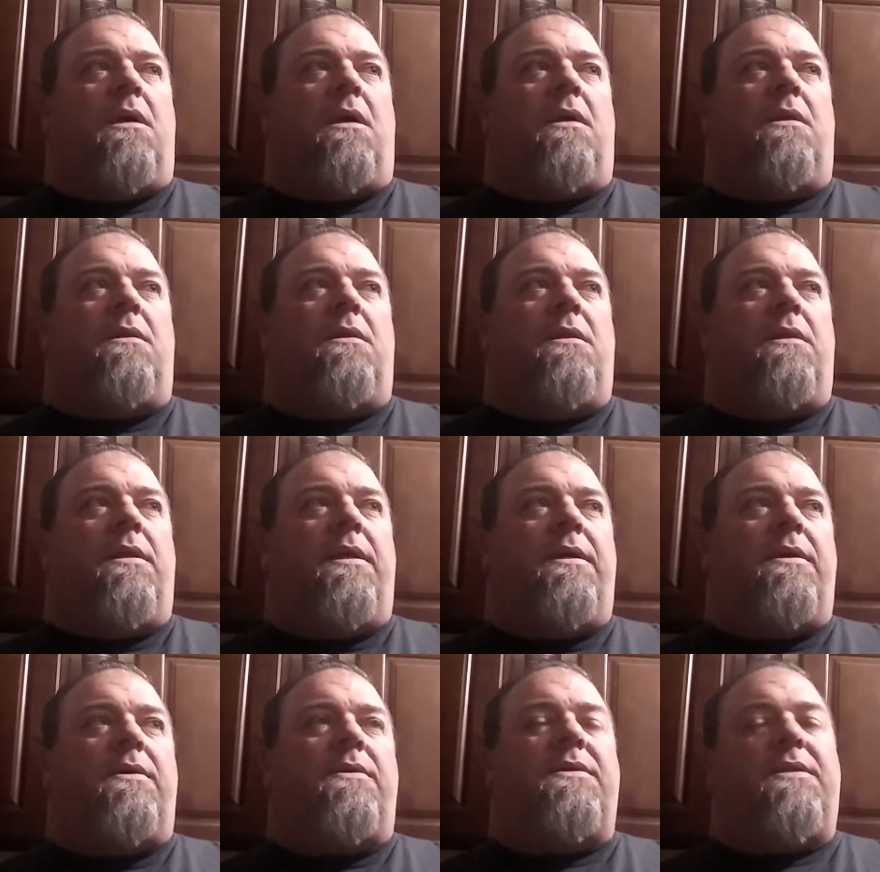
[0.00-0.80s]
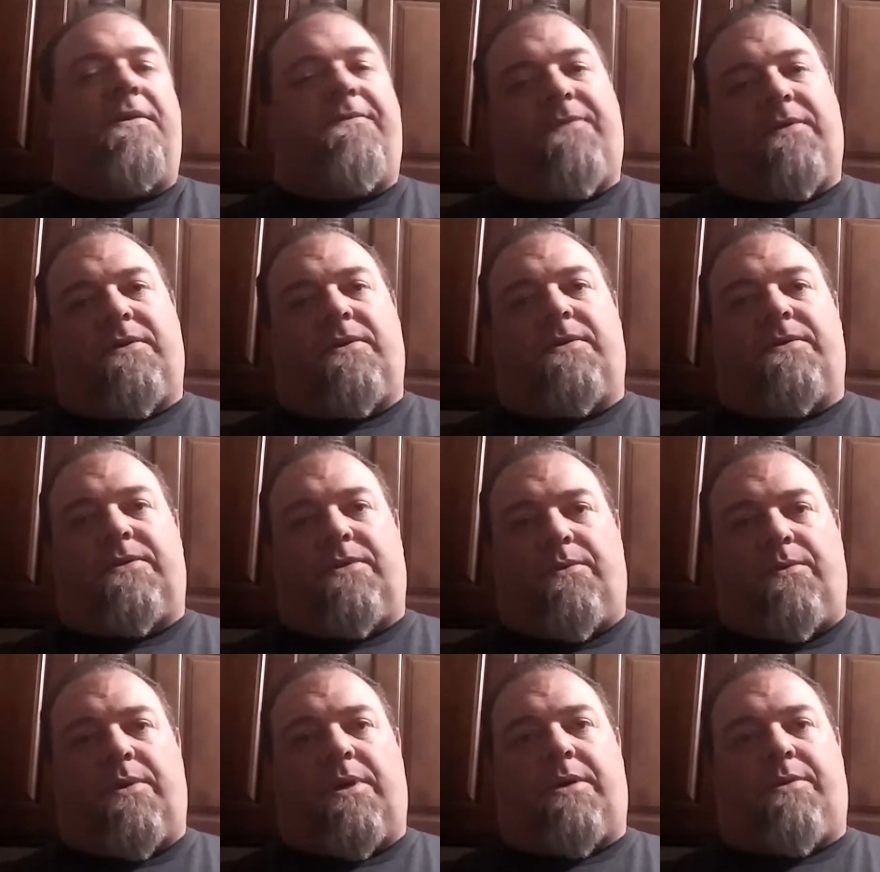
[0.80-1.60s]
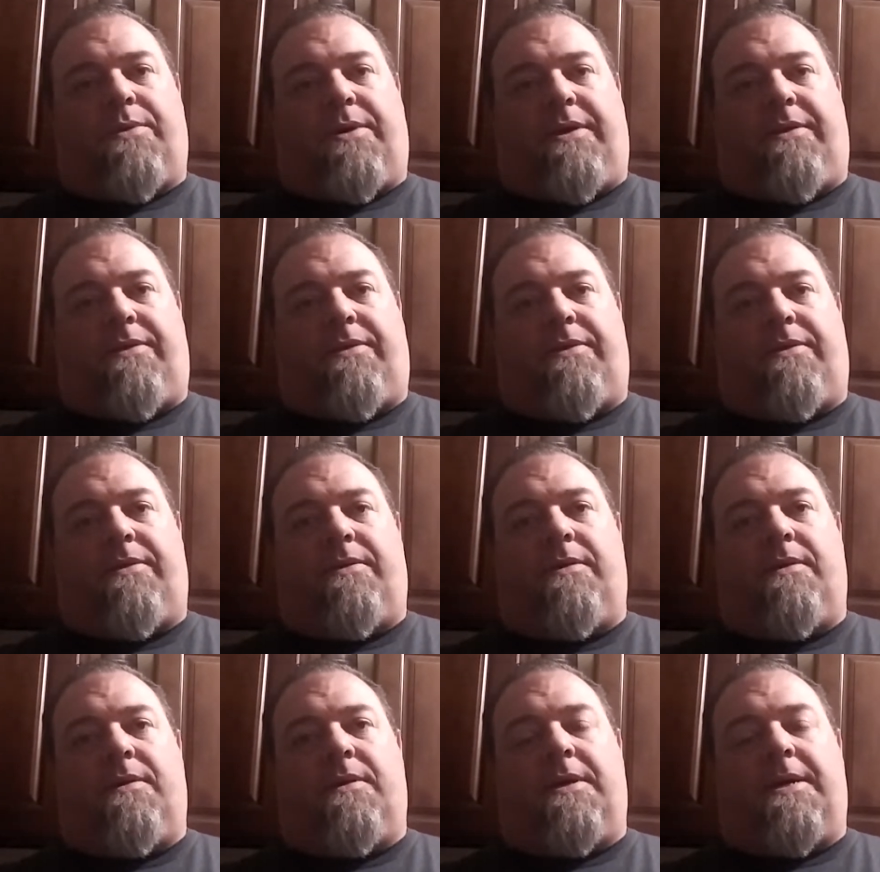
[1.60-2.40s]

a little difficult to work with.